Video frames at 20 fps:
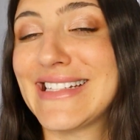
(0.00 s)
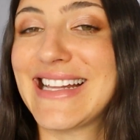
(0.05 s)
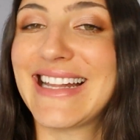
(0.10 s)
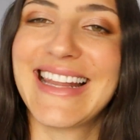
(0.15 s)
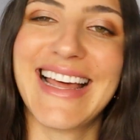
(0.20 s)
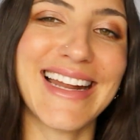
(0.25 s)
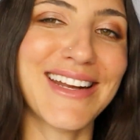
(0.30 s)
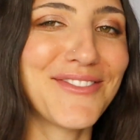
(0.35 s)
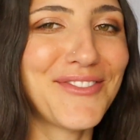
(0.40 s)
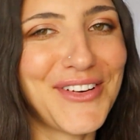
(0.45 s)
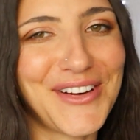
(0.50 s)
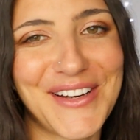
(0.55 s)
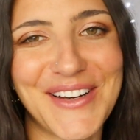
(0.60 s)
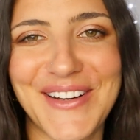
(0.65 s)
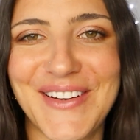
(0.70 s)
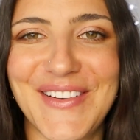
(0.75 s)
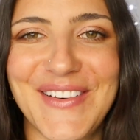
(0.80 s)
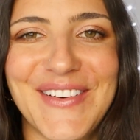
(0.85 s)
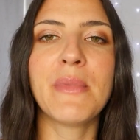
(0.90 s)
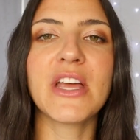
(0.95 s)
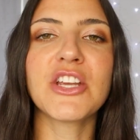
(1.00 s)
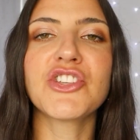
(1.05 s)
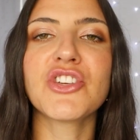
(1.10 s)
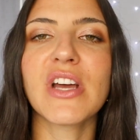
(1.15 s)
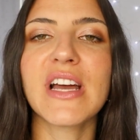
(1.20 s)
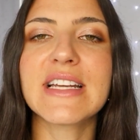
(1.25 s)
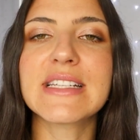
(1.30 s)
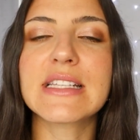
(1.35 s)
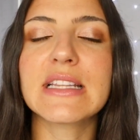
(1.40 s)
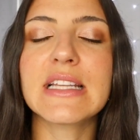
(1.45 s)
It's a lot of fun. Make sure
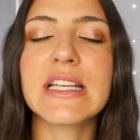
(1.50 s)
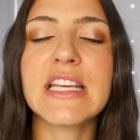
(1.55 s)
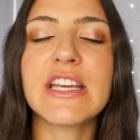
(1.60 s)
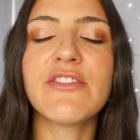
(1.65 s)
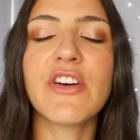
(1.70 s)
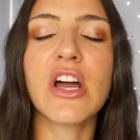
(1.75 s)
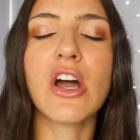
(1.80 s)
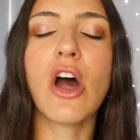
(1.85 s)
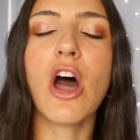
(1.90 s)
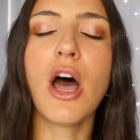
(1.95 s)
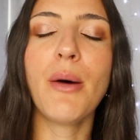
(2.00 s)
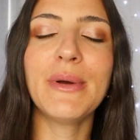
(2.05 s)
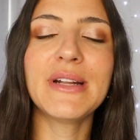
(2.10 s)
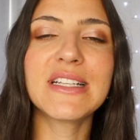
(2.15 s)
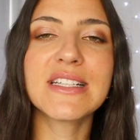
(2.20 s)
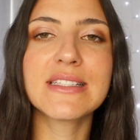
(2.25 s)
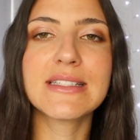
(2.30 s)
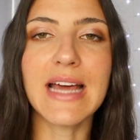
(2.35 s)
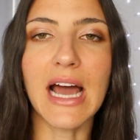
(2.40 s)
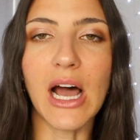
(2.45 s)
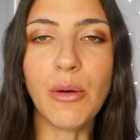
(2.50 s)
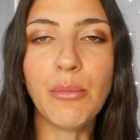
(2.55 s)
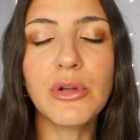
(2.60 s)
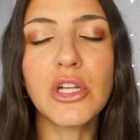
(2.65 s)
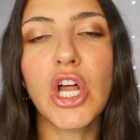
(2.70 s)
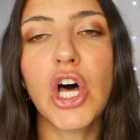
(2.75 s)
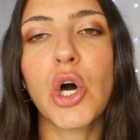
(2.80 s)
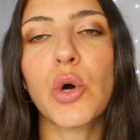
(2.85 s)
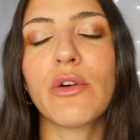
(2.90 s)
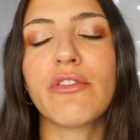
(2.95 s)
you guys leave a comment down
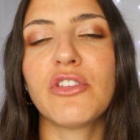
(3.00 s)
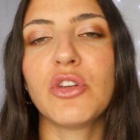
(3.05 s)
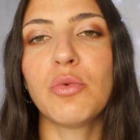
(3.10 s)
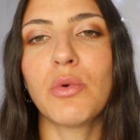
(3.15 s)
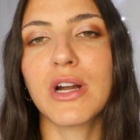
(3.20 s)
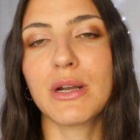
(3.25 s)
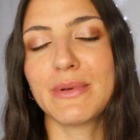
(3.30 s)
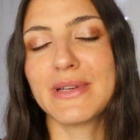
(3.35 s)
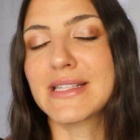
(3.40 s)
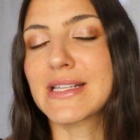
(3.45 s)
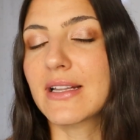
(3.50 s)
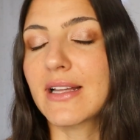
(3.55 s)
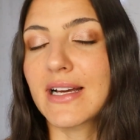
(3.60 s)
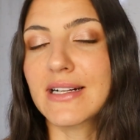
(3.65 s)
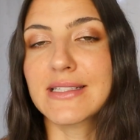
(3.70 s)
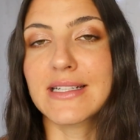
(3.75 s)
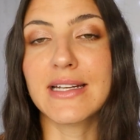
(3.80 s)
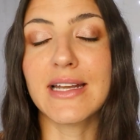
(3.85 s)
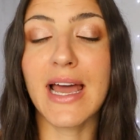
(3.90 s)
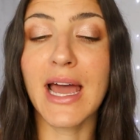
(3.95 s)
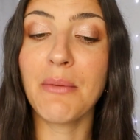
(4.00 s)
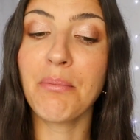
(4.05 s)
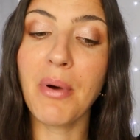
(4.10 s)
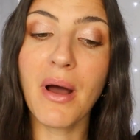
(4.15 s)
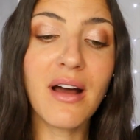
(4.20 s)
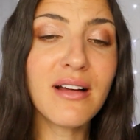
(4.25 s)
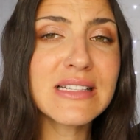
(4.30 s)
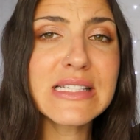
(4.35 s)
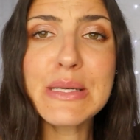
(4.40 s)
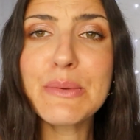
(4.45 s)
below if you want to be selected at
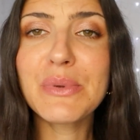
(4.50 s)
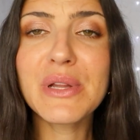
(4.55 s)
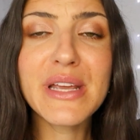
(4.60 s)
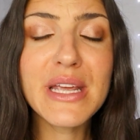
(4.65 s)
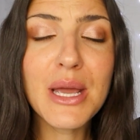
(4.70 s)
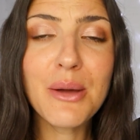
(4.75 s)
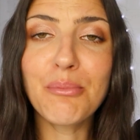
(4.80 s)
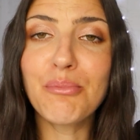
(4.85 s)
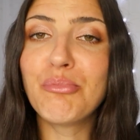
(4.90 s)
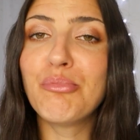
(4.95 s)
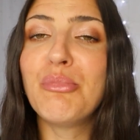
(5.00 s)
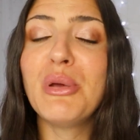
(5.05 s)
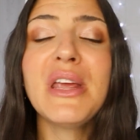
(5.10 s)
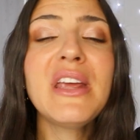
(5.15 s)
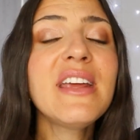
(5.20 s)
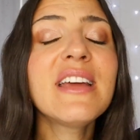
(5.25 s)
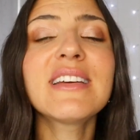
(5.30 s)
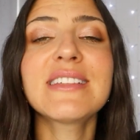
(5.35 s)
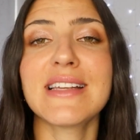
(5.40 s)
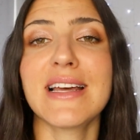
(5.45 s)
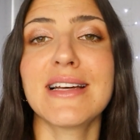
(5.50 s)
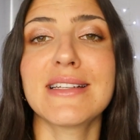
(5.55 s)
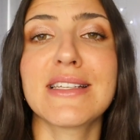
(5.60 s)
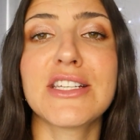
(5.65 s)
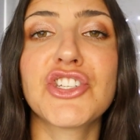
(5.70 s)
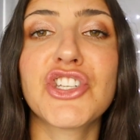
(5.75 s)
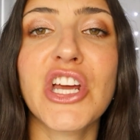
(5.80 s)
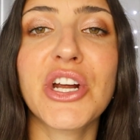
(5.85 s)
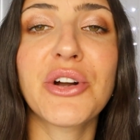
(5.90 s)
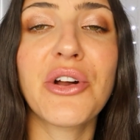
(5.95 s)
possibly being a
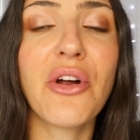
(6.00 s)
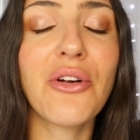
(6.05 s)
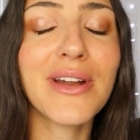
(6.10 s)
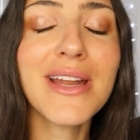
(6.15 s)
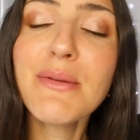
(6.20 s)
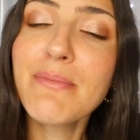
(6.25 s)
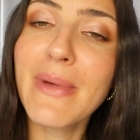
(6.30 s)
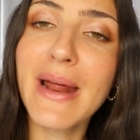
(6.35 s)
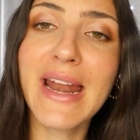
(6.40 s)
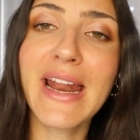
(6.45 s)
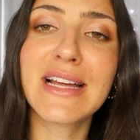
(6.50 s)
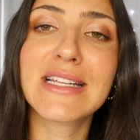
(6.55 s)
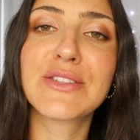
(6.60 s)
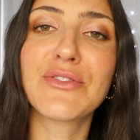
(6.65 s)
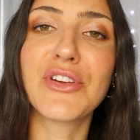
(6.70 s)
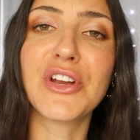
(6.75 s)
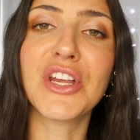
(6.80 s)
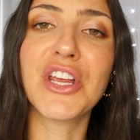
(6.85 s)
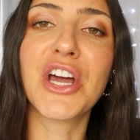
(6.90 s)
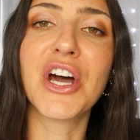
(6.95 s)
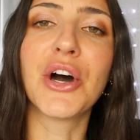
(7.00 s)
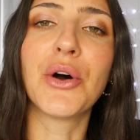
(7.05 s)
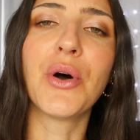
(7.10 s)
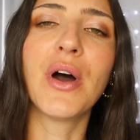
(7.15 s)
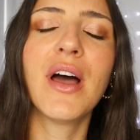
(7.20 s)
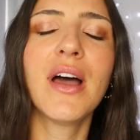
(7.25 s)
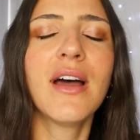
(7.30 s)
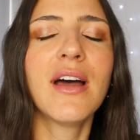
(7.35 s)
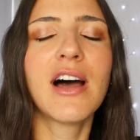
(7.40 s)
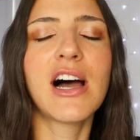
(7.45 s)
Sassy shout out in my next video.
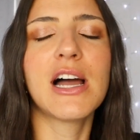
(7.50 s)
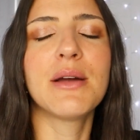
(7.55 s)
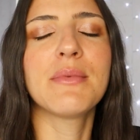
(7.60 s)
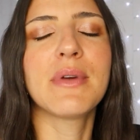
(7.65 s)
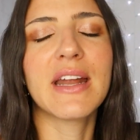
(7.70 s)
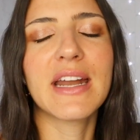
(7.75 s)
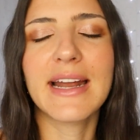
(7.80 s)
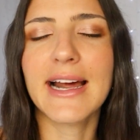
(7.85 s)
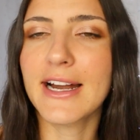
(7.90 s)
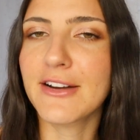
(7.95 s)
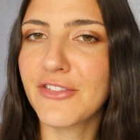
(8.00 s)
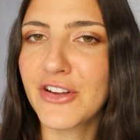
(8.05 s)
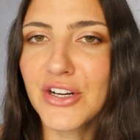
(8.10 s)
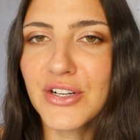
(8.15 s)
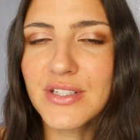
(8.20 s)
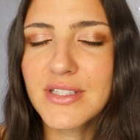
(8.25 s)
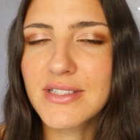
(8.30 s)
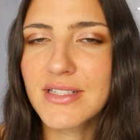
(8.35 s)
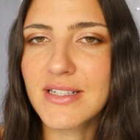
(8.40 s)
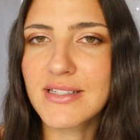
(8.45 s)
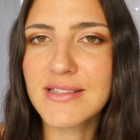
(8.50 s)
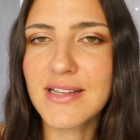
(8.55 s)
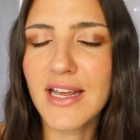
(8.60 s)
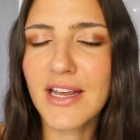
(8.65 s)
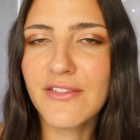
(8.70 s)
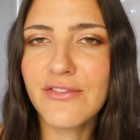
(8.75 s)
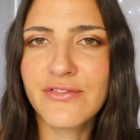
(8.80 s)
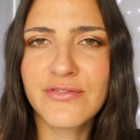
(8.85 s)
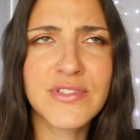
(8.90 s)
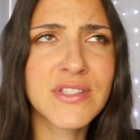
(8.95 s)
I'm getting out of here. Stay
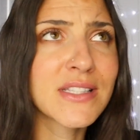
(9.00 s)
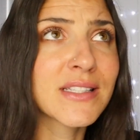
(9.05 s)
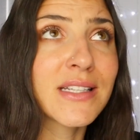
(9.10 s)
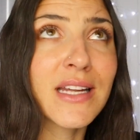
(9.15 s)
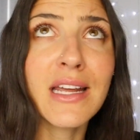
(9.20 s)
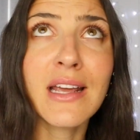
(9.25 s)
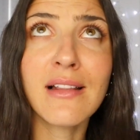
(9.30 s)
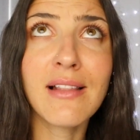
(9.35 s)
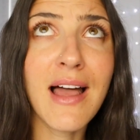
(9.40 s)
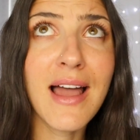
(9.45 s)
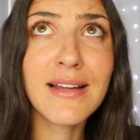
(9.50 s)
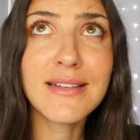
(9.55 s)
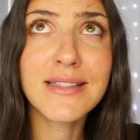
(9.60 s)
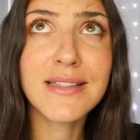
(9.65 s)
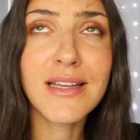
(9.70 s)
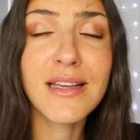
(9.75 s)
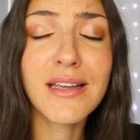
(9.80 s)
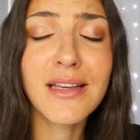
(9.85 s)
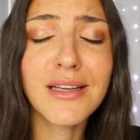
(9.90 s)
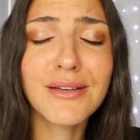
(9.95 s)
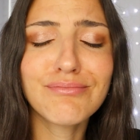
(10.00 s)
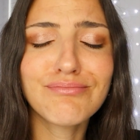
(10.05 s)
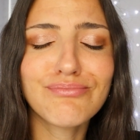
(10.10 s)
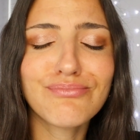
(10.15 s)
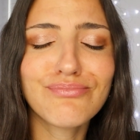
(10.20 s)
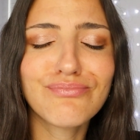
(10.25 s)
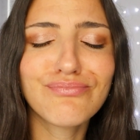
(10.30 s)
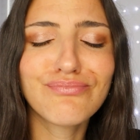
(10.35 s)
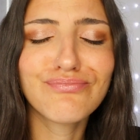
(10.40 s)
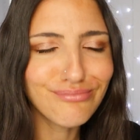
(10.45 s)
safe, stay classy,
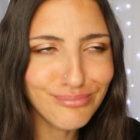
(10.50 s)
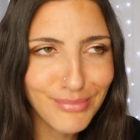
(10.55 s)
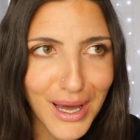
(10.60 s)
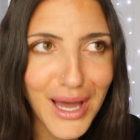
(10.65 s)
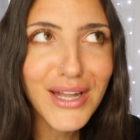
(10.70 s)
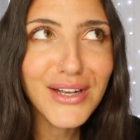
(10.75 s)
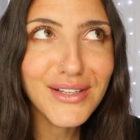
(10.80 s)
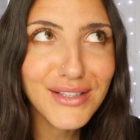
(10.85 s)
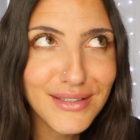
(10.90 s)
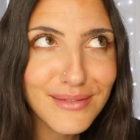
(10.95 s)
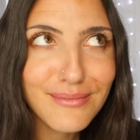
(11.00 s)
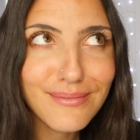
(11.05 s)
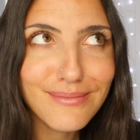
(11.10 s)
but